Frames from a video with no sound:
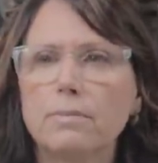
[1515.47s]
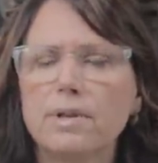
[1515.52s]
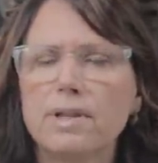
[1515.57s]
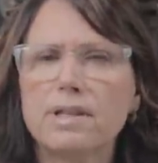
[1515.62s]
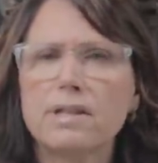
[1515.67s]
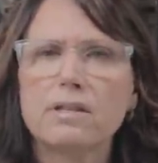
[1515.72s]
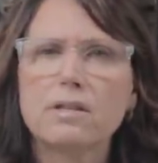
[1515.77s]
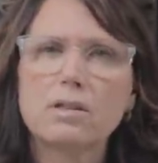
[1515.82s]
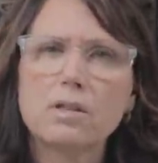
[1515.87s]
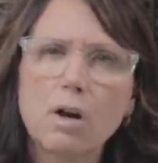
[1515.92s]

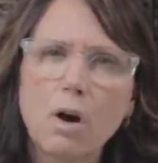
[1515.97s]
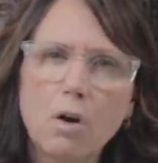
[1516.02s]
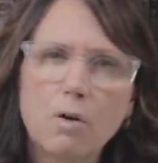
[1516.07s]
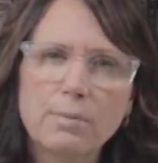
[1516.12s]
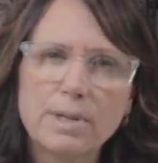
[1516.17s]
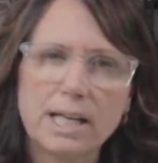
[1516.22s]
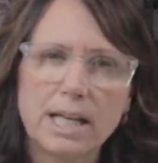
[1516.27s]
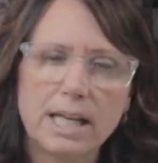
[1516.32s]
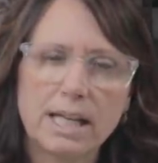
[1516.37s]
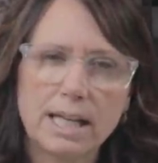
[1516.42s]
with
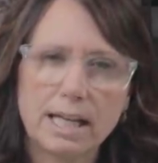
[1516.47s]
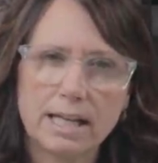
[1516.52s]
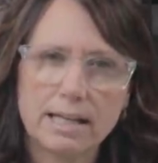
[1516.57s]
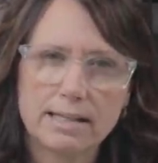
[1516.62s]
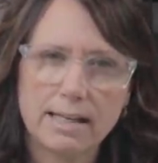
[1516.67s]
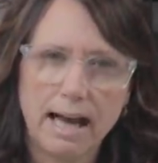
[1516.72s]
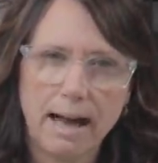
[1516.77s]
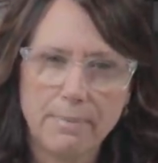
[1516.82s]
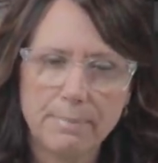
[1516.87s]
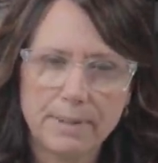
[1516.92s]
so many
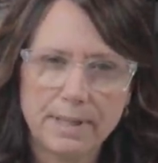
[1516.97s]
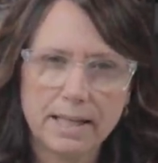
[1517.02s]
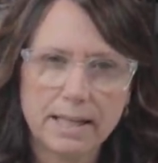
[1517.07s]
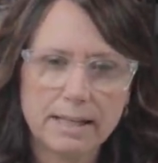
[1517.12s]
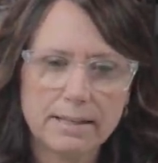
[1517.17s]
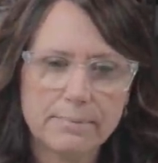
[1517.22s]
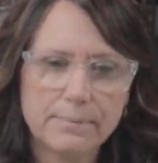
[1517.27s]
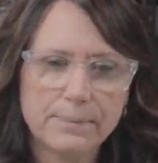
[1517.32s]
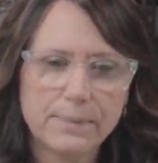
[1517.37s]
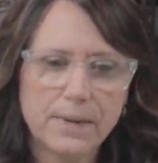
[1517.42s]
things
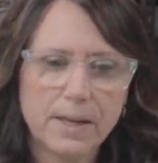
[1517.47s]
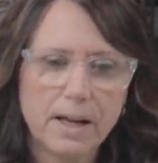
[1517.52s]
happening.